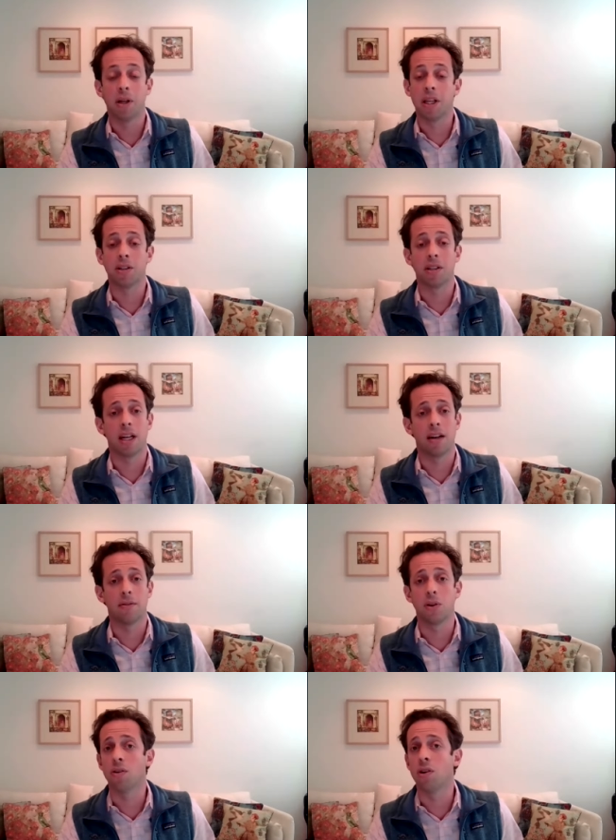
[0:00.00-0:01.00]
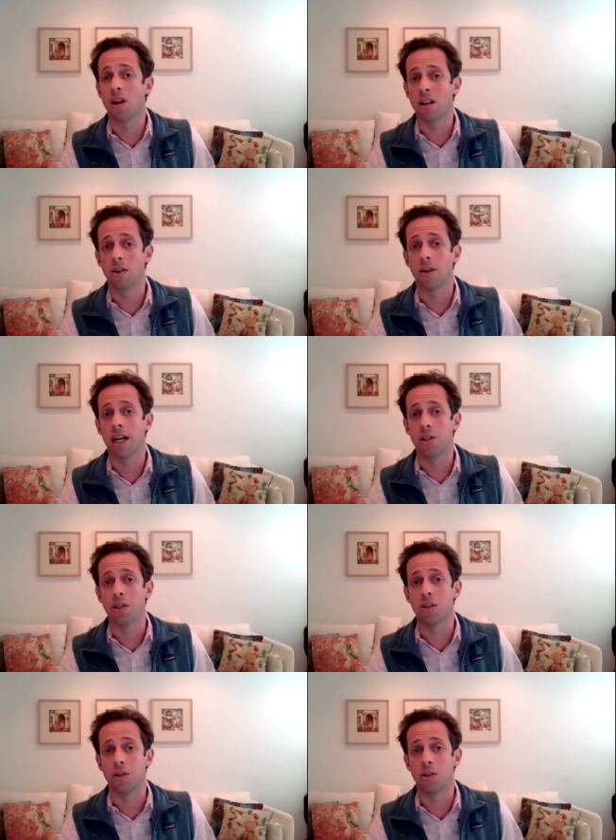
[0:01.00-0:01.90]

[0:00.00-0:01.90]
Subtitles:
But there's a lot of sort of long duration